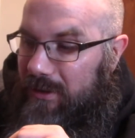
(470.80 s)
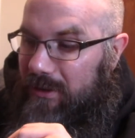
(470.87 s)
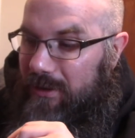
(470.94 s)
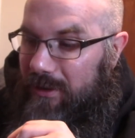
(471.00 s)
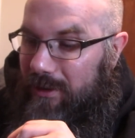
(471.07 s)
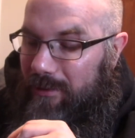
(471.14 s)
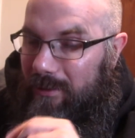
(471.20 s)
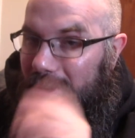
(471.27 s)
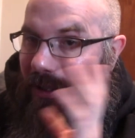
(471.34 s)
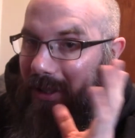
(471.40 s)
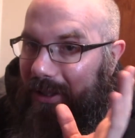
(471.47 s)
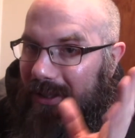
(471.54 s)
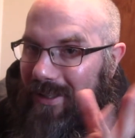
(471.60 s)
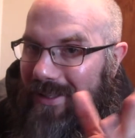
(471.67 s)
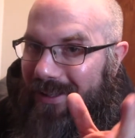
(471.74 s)
So,
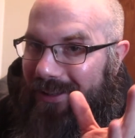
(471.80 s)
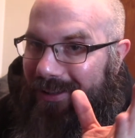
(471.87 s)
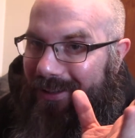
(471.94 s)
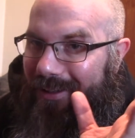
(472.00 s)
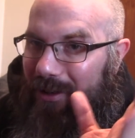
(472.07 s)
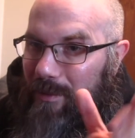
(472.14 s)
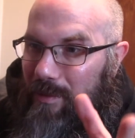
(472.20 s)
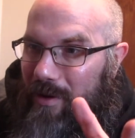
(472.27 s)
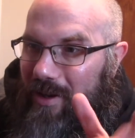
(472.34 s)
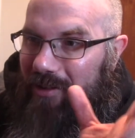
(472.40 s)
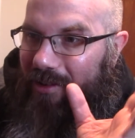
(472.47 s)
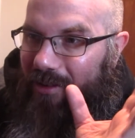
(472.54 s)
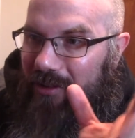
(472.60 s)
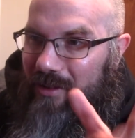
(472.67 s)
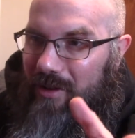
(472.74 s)
get your
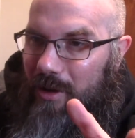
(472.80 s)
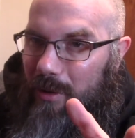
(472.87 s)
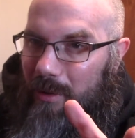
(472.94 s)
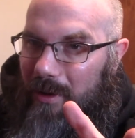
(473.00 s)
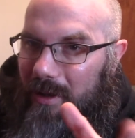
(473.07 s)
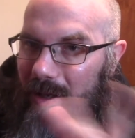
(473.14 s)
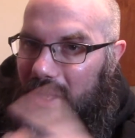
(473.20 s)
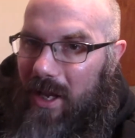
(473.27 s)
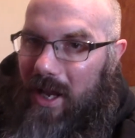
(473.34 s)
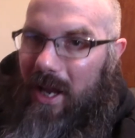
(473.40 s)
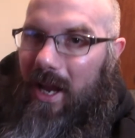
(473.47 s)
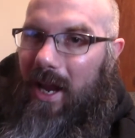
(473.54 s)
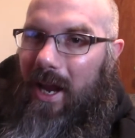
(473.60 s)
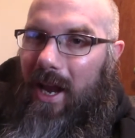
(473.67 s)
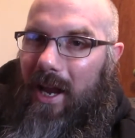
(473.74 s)
projects going.
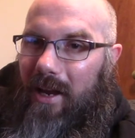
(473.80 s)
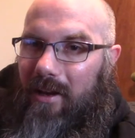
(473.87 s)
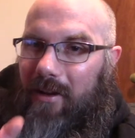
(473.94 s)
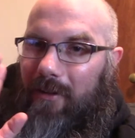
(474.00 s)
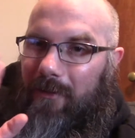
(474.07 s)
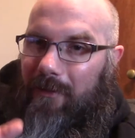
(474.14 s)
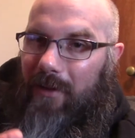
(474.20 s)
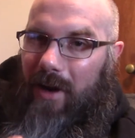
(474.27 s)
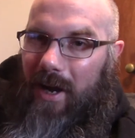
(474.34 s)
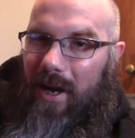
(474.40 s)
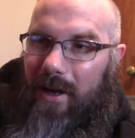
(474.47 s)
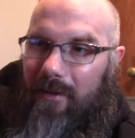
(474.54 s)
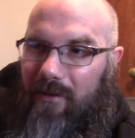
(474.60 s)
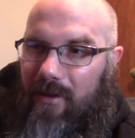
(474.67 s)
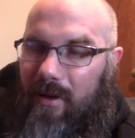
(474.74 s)
And
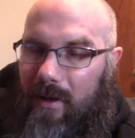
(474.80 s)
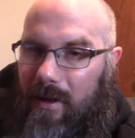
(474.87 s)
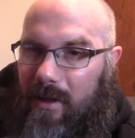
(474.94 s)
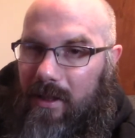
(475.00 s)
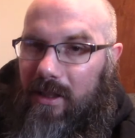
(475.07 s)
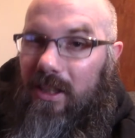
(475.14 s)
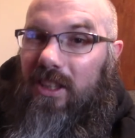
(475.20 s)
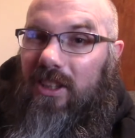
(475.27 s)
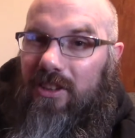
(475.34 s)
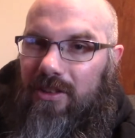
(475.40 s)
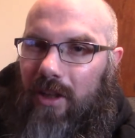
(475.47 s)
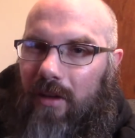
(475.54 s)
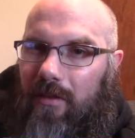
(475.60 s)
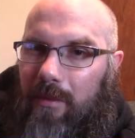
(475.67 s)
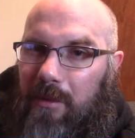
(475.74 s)
5,
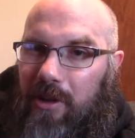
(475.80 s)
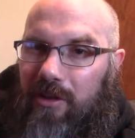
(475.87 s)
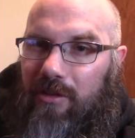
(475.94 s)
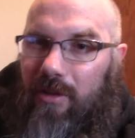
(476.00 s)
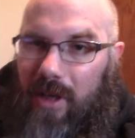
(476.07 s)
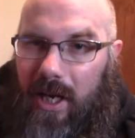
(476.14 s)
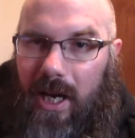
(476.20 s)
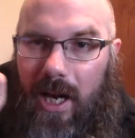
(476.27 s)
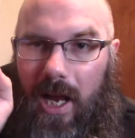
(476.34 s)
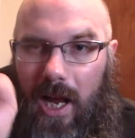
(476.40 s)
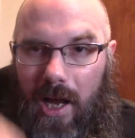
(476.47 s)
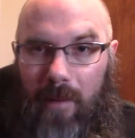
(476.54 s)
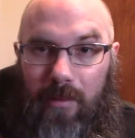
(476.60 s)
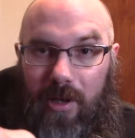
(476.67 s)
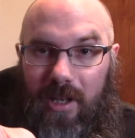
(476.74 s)
solve a mystery.
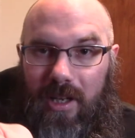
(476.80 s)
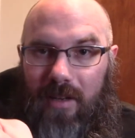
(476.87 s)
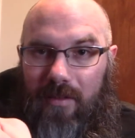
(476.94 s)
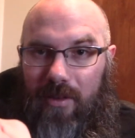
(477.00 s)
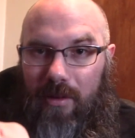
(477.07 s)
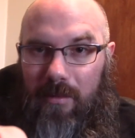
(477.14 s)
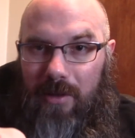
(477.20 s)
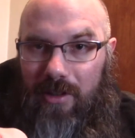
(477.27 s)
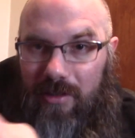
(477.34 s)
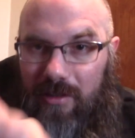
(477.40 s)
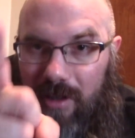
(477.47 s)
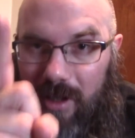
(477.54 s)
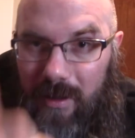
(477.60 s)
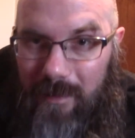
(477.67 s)
I'm going to give you the mystery.